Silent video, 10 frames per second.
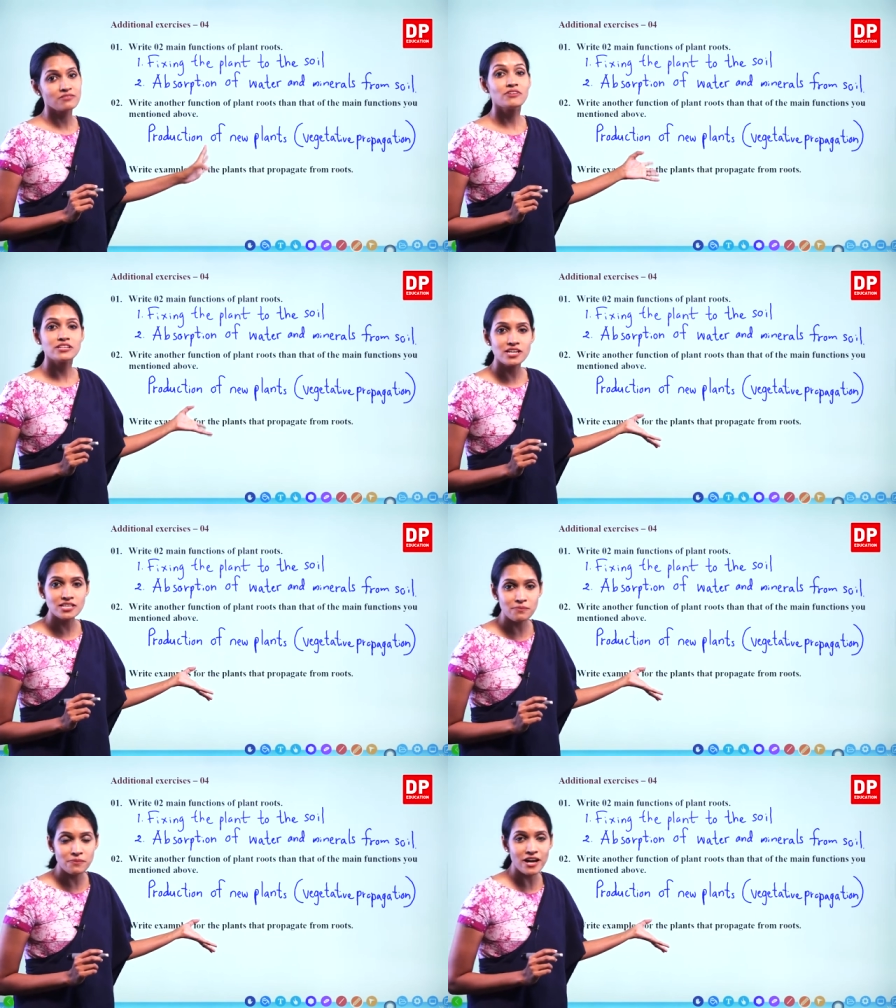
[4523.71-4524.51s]
What are
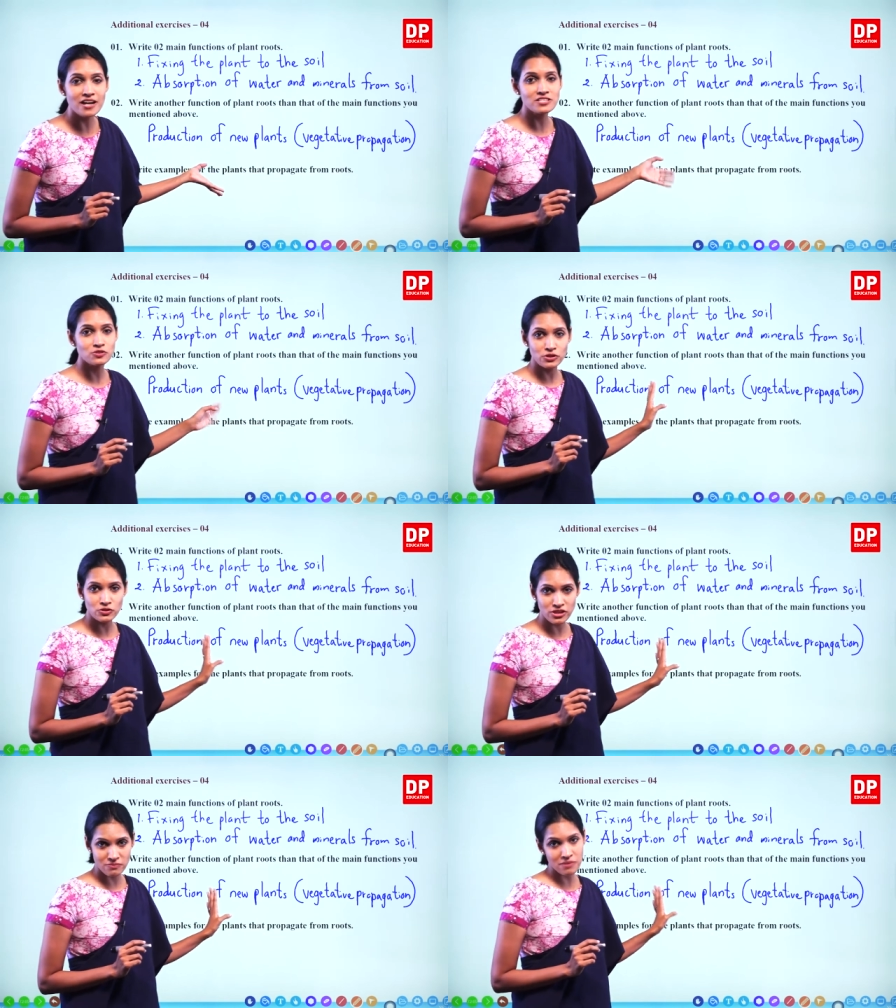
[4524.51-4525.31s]
the plants? Do
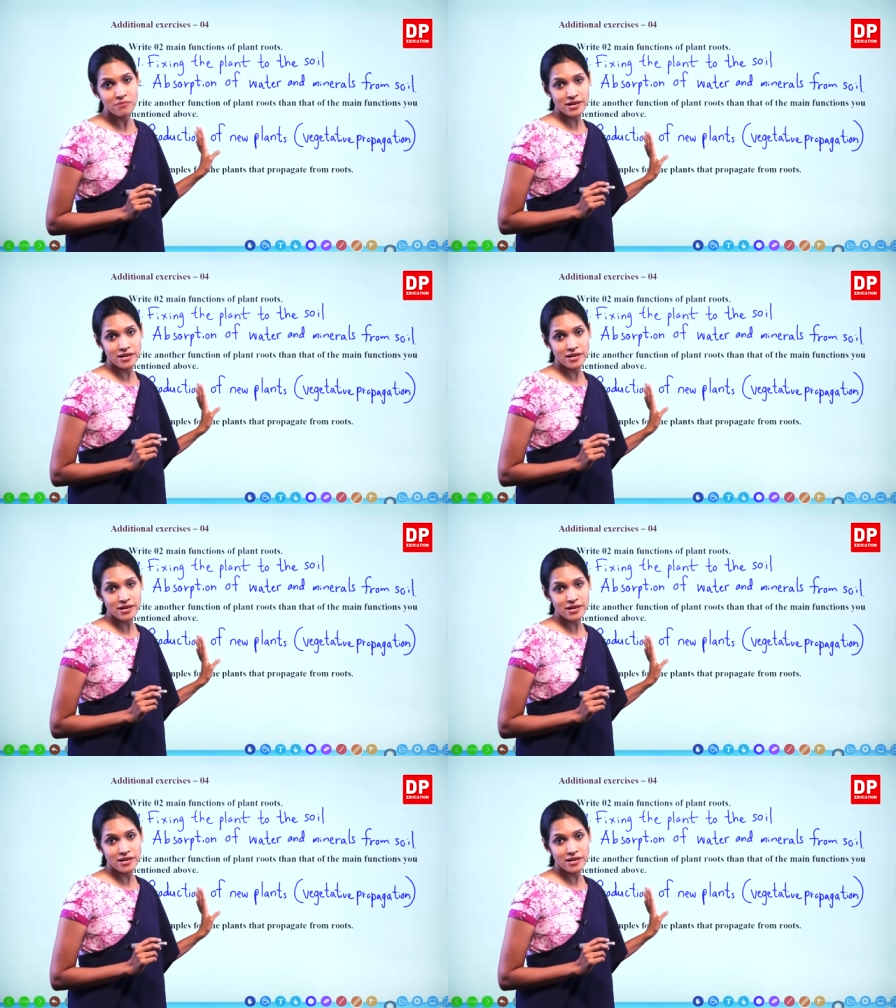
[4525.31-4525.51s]
you remember